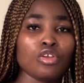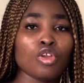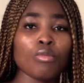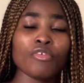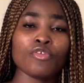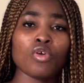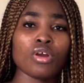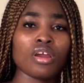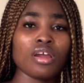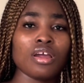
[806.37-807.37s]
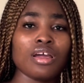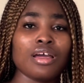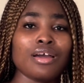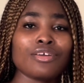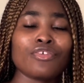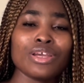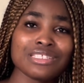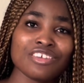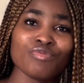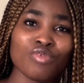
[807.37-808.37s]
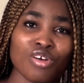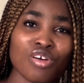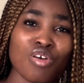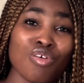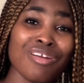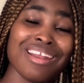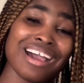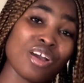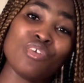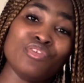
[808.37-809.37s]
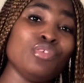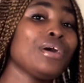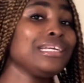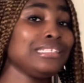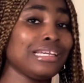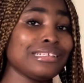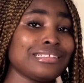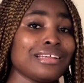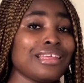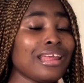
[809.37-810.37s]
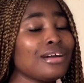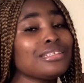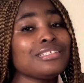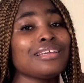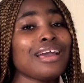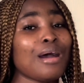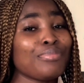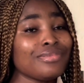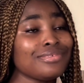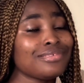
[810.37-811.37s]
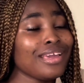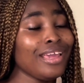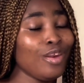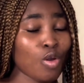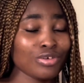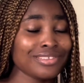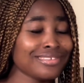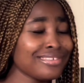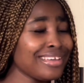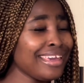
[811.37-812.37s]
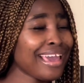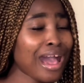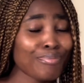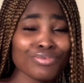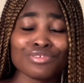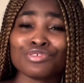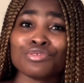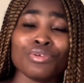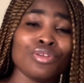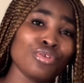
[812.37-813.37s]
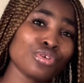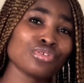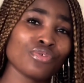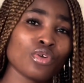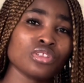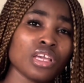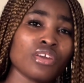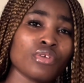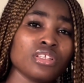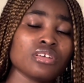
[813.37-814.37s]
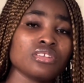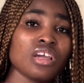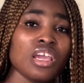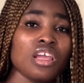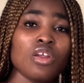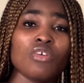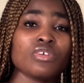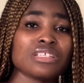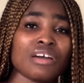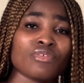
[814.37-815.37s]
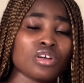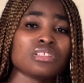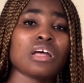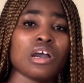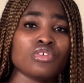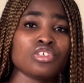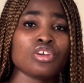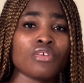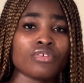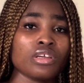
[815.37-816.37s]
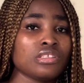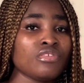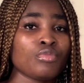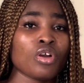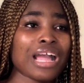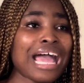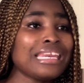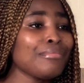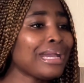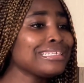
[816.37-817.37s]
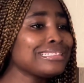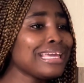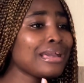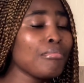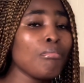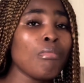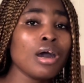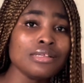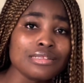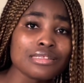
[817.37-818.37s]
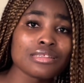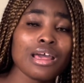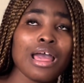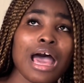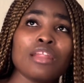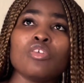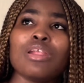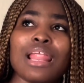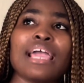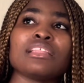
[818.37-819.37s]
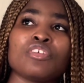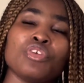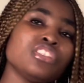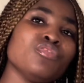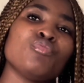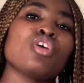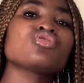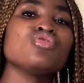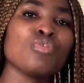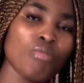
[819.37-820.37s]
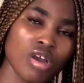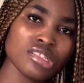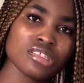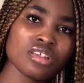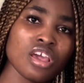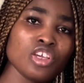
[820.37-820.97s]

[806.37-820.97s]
Number four, creative block or lack of new ideas. Now, this shit happens a lot. It happens to a lot of content creators. A lot of us have gotten our own share of creative block, and it might take months. And not like the creative block took months.